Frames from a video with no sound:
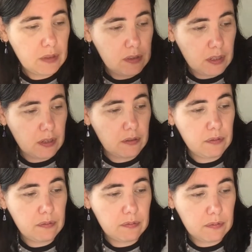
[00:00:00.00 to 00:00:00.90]
So
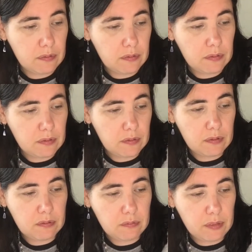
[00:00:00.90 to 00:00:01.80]

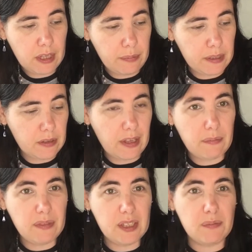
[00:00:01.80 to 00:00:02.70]
they'll be done
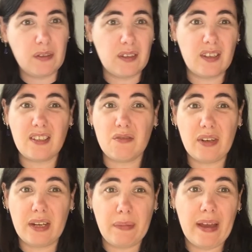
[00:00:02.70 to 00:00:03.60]
that this month because there's
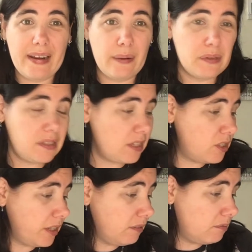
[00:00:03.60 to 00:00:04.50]
really about an hour
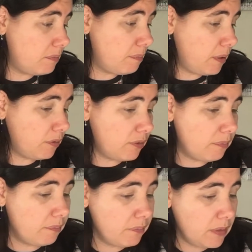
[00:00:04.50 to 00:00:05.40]
stitching in both of them.